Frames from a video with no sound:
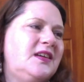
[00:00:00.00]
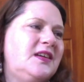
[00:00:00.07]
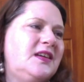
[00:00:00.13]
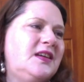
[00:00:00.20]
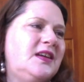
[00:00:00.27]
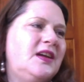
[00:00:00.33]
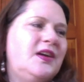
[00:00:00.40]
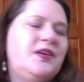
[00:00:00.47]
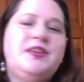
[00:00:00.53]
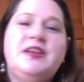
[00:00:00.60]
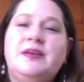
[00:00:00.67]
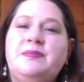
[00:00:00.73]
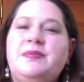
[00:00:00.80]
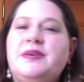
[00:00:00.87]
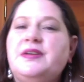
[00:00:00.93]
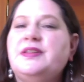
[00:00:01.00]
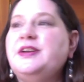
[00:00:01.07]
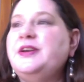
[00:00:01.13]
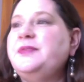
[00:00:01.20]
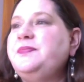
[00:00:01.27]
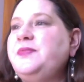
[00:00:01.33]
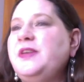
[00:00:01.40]
you know
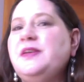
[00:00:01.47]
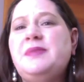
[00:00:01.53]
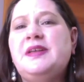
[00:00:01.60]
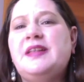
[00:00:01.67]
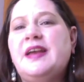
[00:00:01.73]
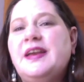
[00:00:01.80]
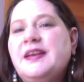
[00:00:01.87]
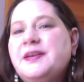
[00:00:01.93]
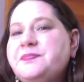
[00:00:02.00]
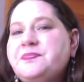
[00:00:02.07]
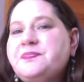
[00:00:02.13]
typically you'd be like,